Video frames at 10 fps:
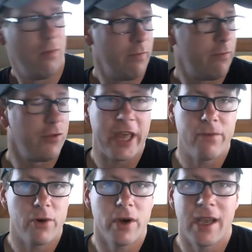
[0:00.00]

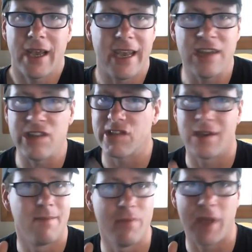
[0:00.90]
Flavor is
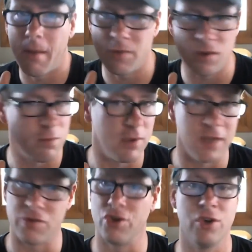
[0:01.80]
as,
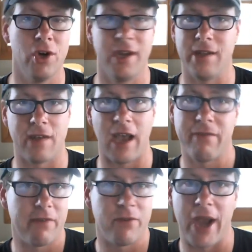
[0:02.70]
as good as I've
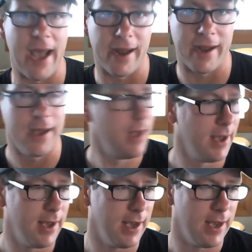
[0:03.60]
ever had.
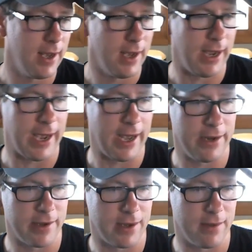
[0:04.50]
And